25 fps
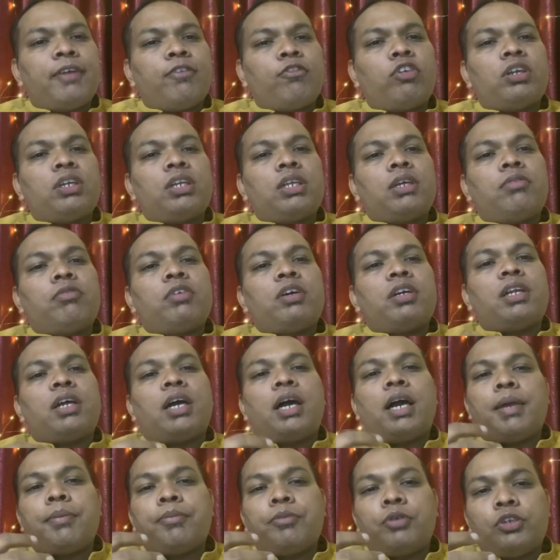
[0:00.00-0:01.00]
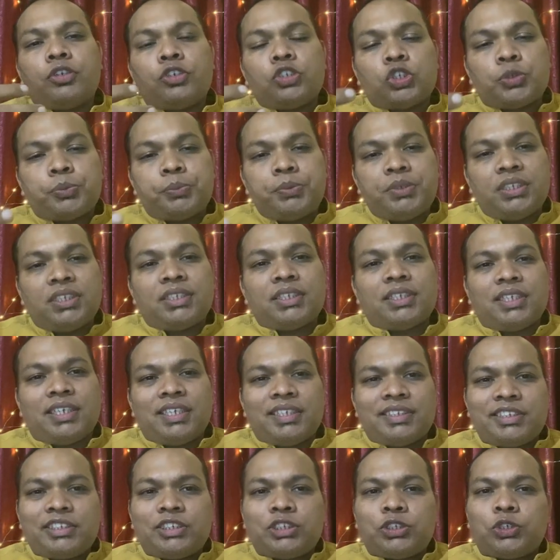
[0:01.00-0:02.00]
whatever I am going to speak,
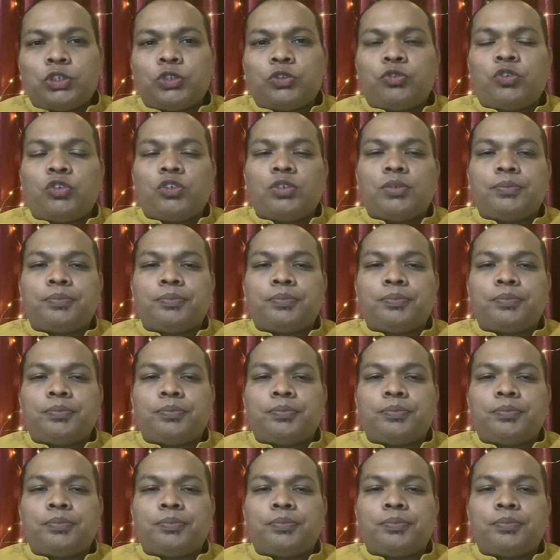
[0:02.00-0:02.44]
is it truthful?